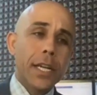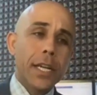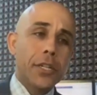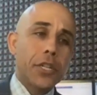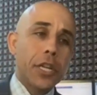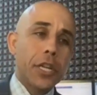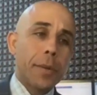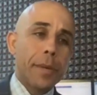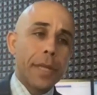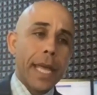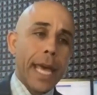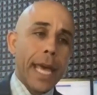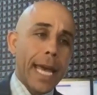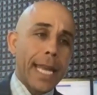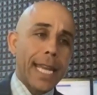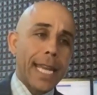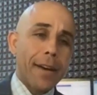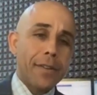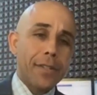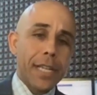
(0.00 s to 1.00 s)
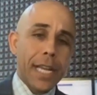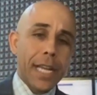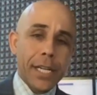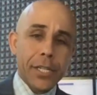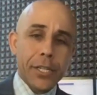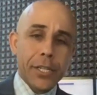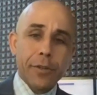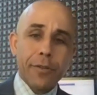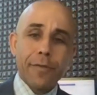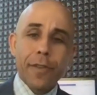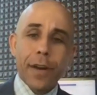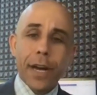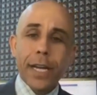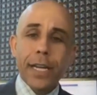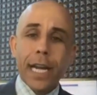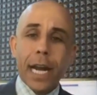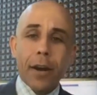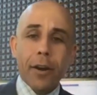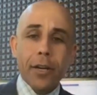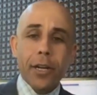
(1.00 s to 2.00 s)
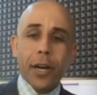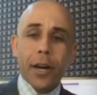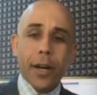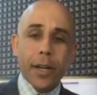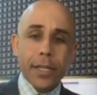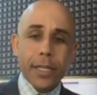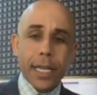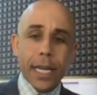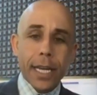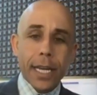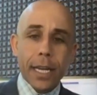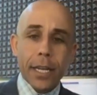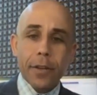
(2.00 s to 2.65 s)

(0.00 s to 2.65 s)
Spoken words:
Jump in the handout section. You'll find our content,